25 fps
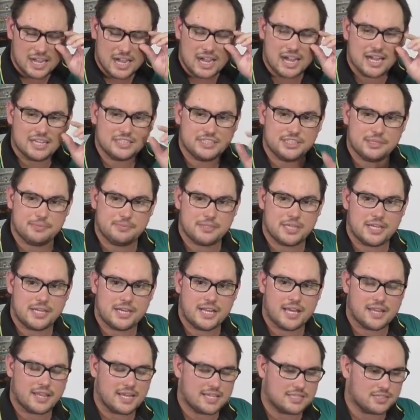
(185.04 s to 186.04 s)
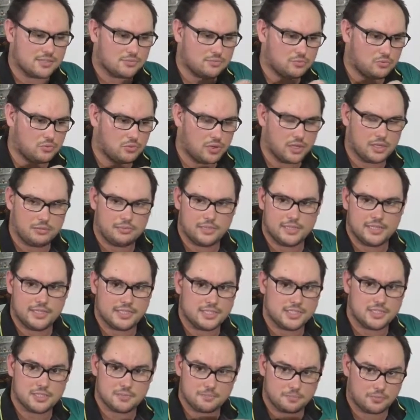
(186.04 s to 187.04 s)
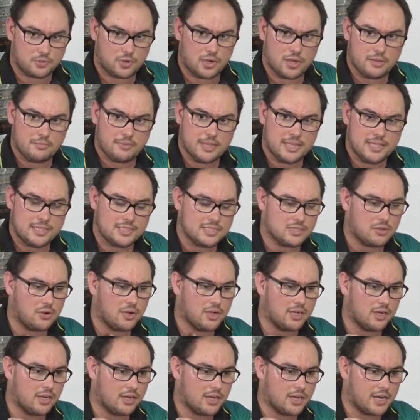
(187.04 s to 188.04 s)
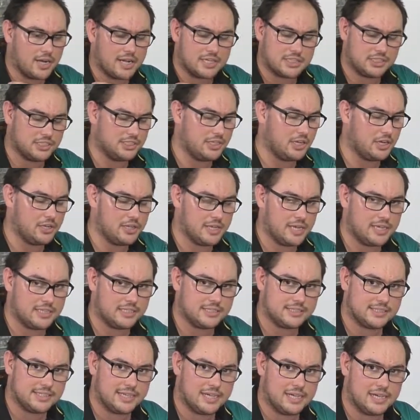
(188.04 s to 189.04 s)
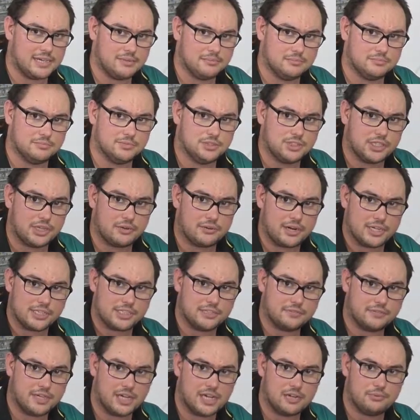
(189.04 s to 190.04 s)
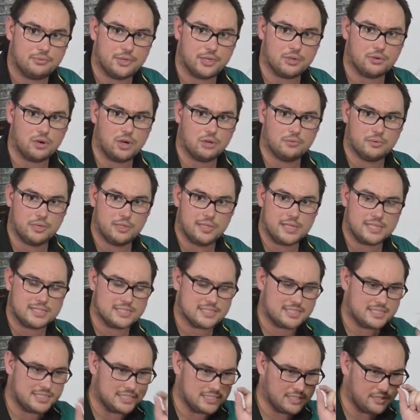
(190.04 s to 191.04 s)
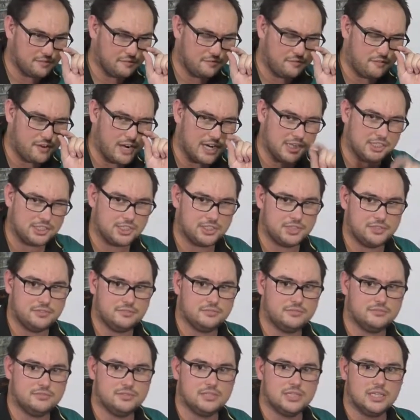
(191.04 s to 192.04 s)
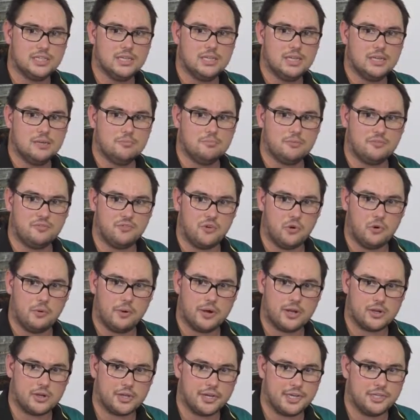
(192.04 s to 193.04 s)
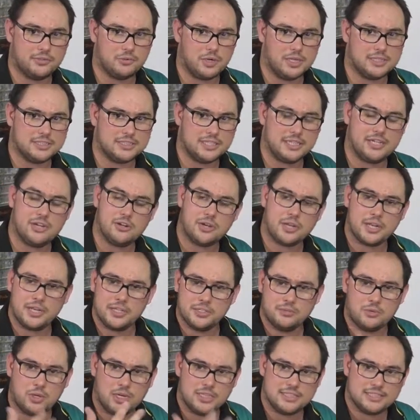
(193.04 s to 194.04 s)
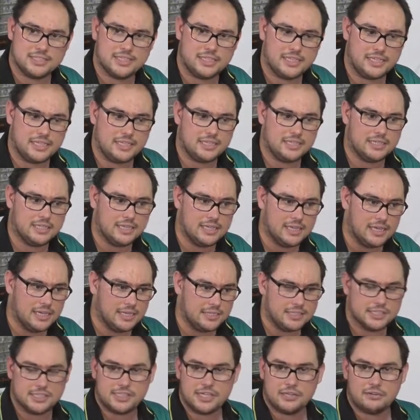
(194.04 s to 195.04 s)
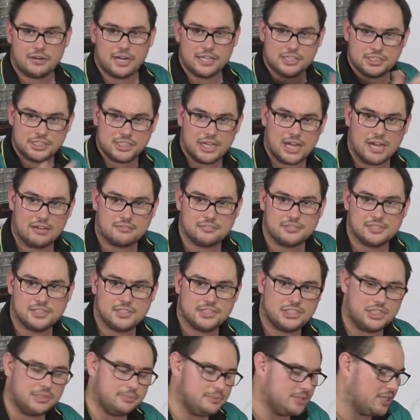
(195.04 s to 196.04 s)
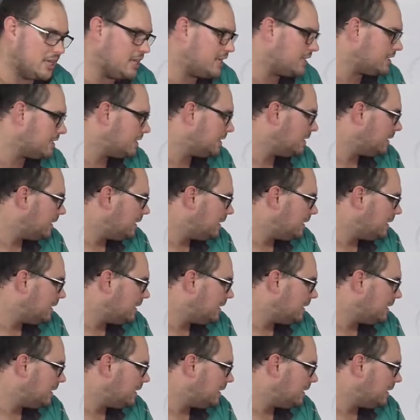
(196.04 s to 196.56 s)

uh, chipset. Now that's really, what this is pre-me, so I, I, don't actually know that um, generation of hardware quite well. That's just a fraction before when I got into IT. I got into IT the generation after this chipset.